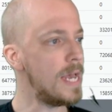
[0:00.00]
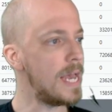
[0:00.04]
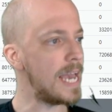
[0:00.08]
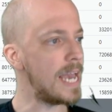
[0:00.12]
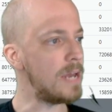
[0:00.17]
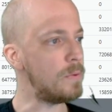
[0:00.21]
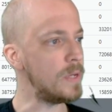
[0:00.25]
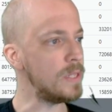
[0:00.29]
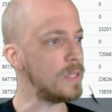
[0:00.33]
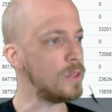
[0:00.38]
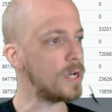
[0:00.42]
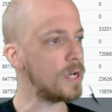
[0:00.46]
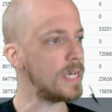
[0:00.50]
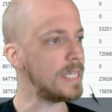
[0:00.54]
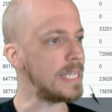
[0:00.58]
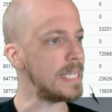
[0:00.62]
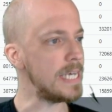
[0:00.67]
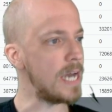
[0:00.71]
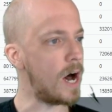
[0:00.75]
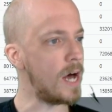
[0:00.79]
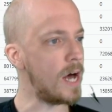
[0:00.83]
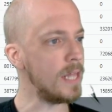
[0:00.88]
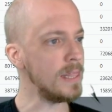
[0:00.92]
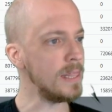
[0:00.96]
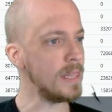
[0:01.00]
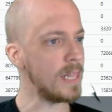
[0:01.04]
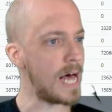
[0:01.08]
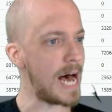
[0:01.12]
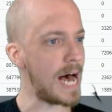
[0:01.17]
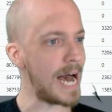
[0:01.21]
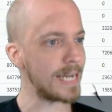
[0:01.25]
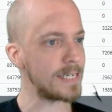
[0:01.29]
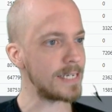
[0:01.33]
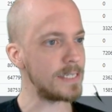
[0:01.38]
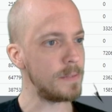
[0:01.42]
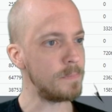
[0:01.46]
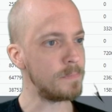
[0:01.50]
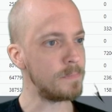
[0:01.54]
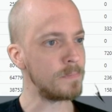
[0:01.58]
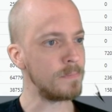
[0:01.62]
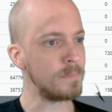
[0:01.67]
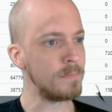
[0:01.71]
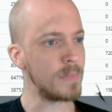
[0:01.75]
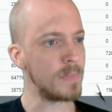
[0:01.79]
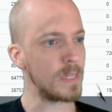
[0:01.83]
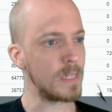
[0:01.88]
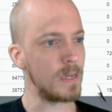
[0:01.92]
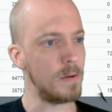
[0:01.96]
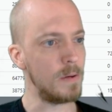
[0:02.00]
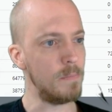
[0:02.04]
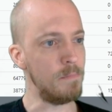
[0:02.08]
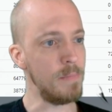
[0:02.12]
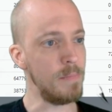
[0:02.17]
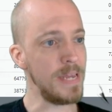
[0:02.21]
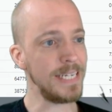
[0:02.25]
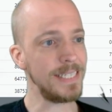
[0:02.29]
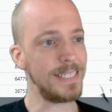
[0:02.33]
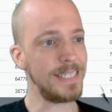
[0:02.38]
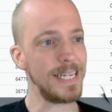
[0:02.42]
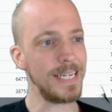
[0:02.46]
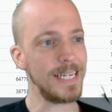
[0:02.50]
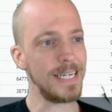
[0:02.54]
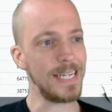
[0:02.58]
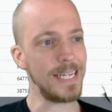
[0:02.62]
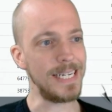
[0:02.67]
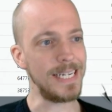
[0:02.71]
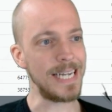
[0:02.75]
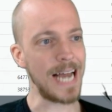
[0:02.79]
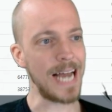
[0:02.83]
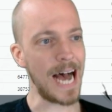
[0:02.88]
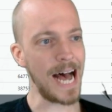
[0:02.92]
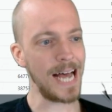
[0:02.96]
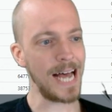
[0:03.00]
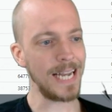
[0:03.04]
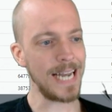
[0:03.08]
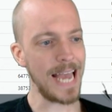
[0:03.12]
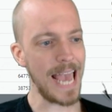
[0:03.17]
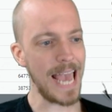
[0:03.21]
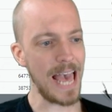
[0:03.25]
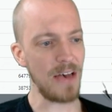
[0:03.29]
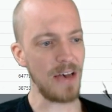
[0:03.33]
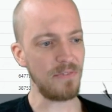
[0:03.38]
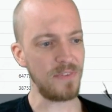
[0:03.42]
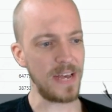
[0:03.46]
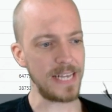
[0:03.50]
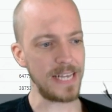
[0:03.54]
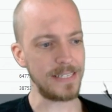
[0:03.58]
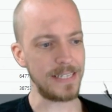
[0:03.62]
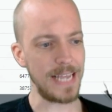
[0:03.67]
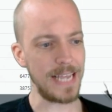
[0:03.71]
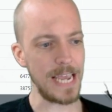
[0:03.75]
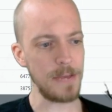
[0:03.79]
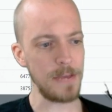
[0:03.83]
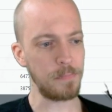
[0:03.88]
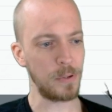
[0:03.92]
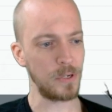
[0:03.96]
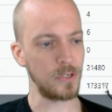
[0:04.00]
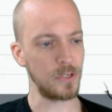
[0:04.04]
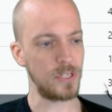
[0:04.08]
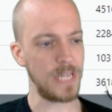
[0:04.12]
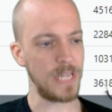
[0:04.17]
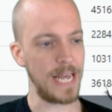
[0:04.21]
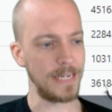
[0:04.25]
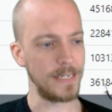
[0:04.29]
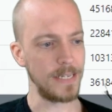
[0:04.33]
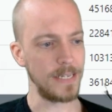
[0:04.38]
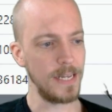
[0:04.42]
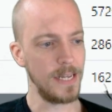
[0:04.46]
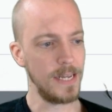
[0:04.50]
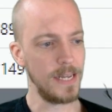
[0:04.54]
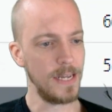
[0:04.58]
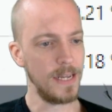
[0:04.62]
and we look at the unlocked minted non-FSA percent,